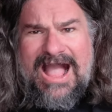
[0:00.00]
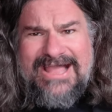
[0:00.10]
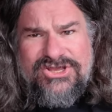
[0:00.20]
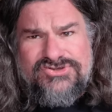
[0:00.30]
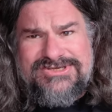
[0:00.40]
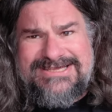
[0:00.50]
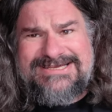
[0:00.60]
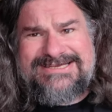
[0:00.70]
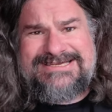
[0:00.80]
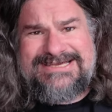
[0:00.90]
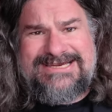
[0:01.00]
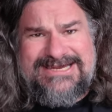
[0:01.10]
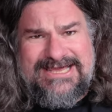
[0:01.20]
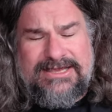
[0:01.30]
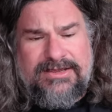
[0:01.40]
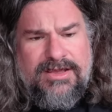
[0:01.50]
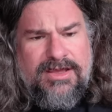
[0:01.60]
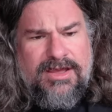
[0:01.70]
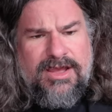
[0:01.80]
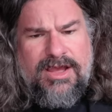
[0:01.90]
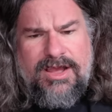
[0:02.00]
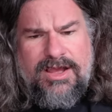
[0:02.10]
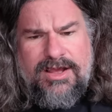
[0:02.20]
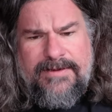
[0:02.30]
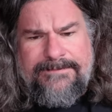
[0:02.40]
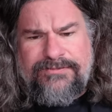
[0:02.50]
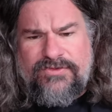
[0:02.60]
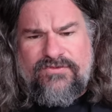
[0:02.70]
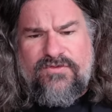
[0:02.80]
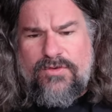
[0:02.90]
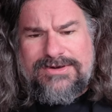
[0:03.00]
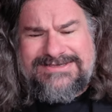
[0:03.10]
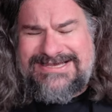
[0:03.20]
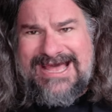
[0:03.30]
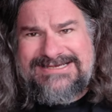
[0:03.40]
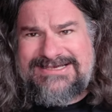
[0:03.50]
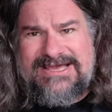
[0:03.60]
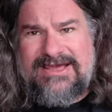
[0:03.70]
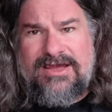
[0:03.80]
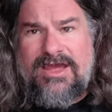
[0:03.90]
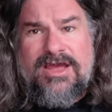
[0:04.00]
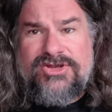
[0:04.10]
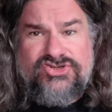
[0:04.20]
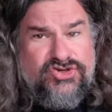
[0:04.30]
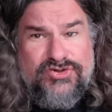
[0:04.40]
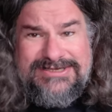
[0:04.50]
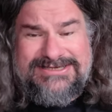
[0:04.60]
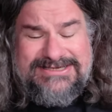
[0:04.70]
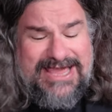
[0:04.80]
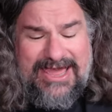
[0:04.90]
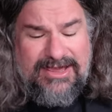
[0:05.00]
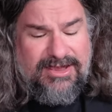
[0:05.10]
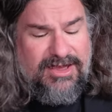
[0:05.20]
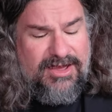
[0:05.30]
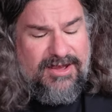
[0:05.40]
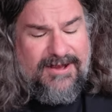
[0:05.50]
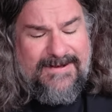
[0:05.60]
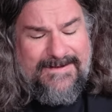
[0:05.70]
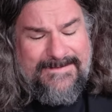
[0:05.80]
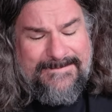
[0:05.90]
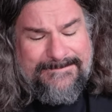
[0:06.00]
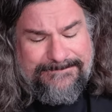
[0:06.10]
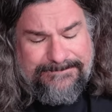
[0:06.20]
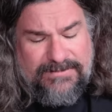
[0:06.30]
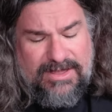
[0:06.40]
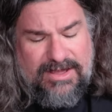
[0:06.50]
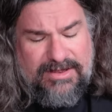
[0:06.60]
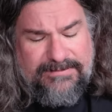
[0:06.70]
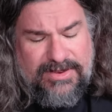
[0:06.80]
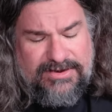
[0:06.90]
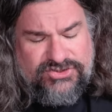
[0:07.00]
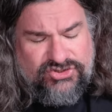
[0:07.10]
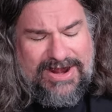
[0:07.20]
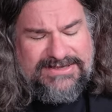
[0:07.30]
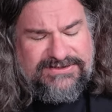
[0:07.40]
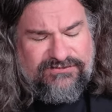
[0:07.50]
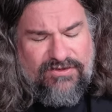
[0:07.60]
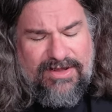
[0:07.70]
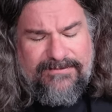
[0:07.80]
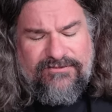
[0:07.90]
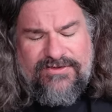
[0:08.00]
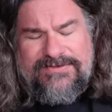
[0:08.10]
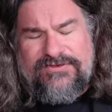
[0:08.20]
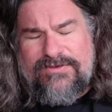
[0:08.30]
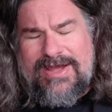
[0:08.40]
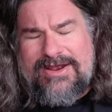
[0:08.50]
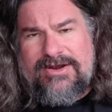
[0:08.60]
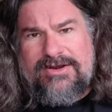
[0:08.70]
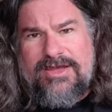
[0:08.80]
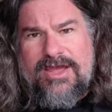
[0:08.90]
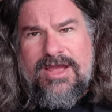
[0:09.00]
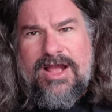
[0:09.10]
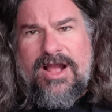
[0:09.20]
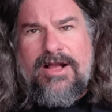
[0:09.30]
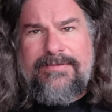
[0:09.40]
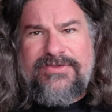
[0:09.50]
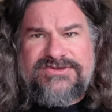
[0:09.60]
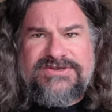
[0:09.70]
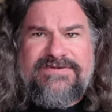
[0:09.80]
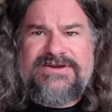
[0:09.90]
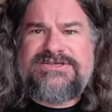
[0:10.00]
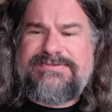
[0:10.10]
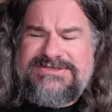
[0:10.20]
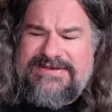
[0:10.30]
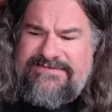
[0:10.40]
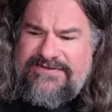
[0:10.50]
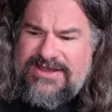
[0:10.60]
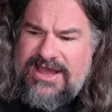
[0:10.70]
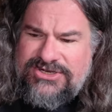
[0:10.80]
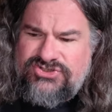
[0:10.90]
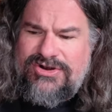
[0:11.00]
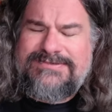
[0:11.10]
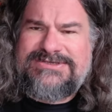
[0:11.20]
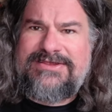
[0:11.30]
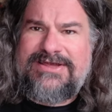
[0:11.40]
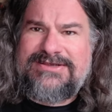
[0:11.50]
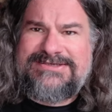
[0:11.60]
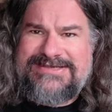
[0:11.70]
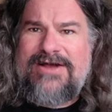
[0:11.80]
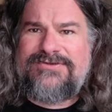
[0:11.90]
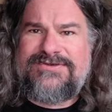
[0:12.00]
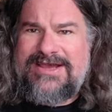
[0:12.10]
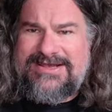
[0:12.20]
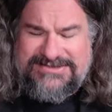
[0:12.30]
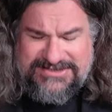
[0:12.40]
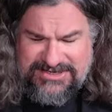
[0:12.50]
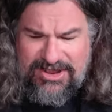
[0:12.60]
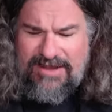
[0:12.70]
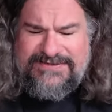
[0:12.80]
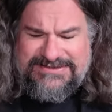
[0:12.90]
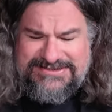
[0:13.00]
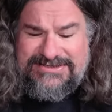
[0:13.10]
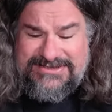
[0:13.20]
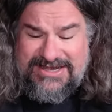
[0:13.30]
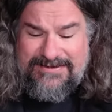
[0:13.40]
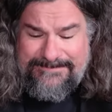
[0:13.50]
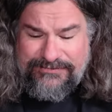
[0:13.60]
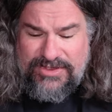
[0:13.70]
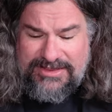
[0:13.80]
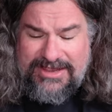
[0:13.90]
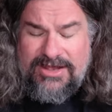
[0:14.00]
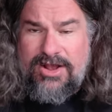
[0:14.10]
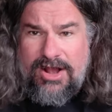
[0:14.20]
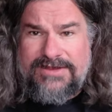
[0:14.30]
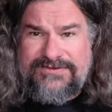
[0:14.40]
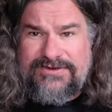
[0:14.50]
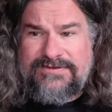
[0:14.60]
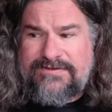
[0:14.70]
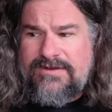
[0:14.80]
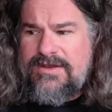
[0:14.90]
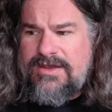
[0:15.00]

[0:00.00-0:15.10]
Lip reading: use this CD for testing to this day. Tracks from this record. There's a very specific drum sound that sounds like it's cacophonous. It sounds like a concert